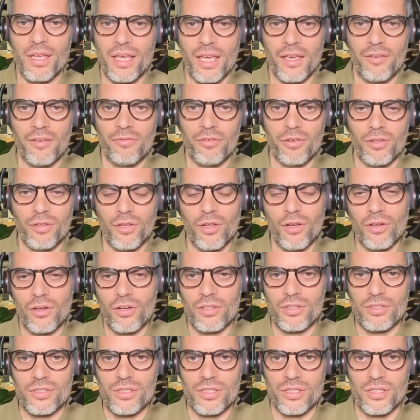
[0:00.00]
If you log
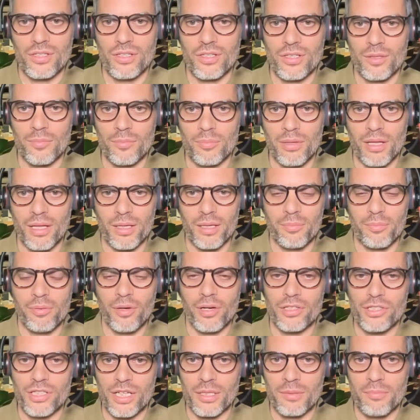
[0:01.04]
on to the
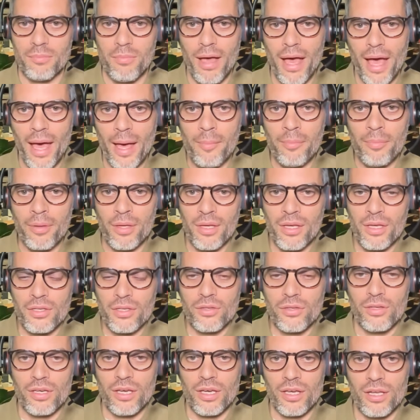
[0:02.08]
Platy-project map,
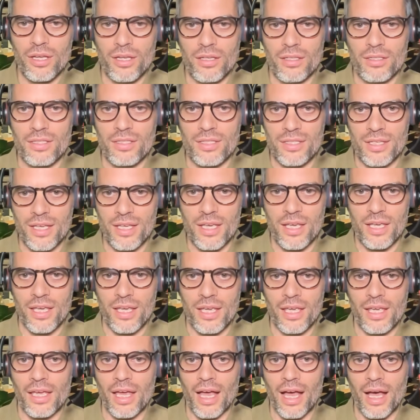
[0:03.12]
you can
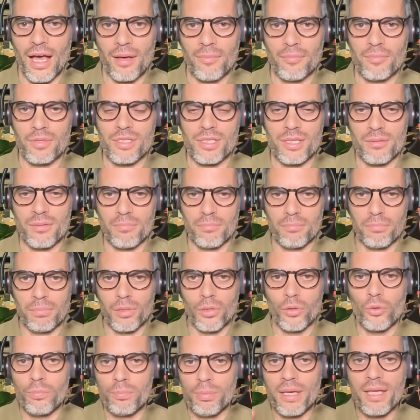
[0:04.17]
see some
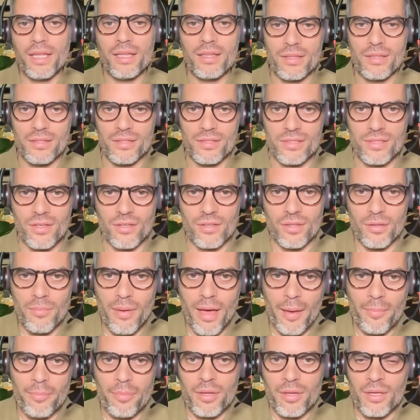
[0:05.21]
blue pins on the
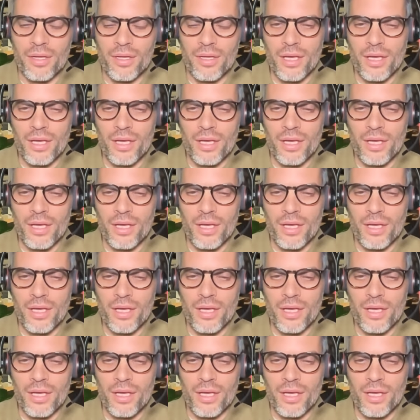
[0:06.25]
map.